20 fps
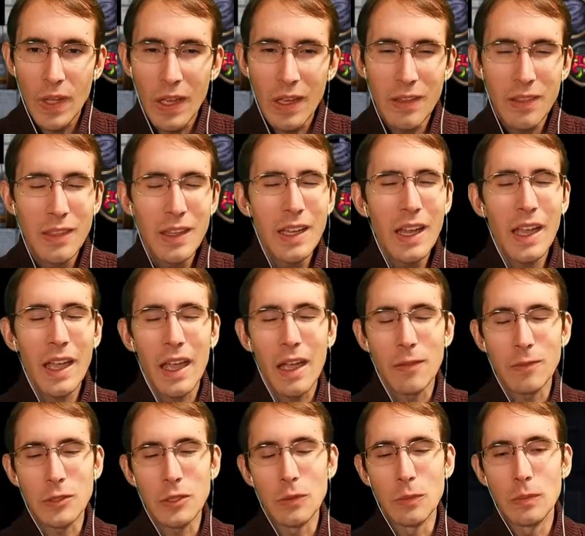I think I
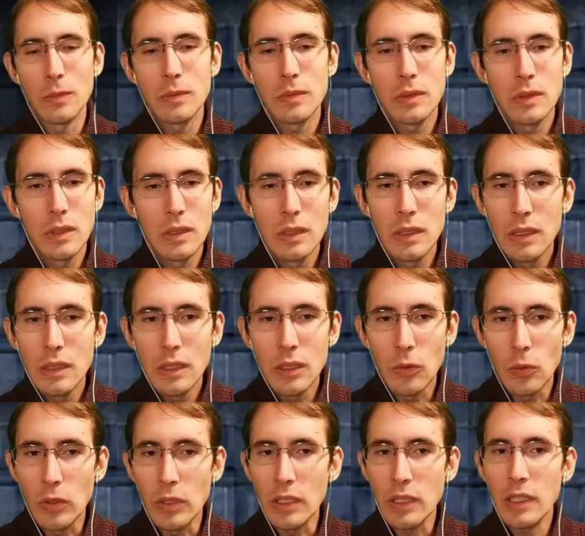have to
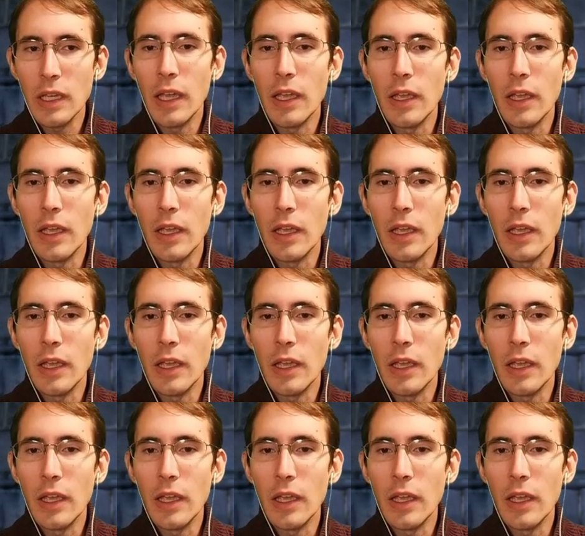in order